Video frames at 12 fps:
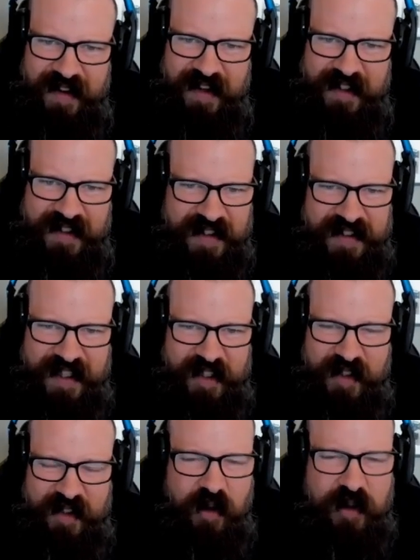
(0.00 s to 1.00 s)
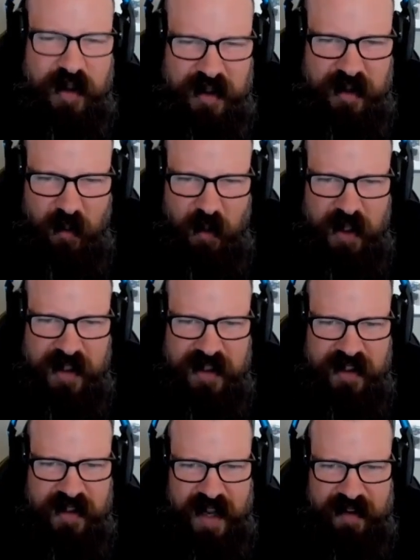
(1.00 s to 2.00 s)
Like, don't the
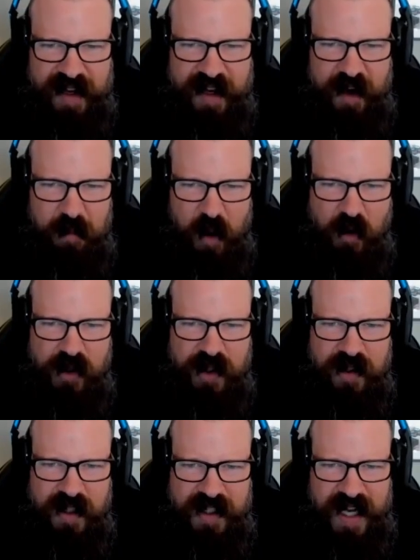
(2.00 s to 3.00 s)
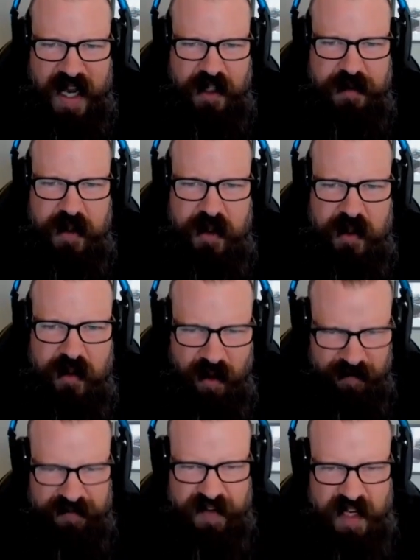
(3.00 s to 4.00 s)
words just have like an emotional attachment to or
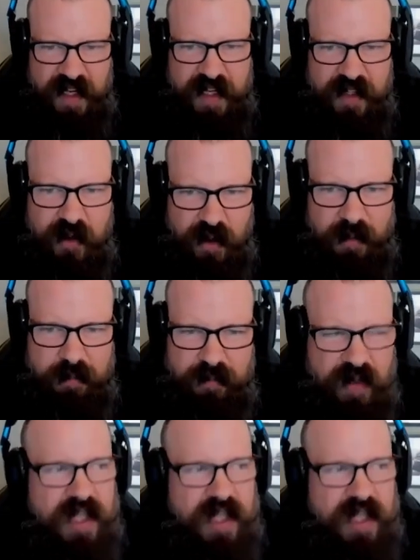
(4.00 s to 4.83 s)
a feeling to them?